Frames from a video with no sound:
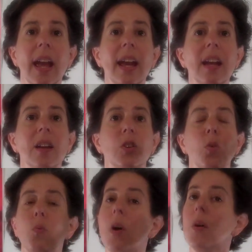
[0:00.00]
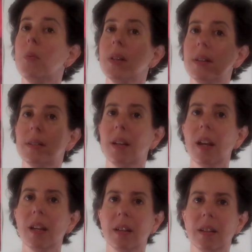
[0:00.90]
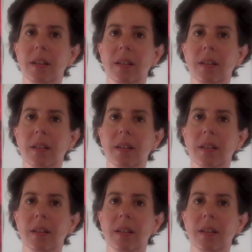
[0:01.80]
And what will it take?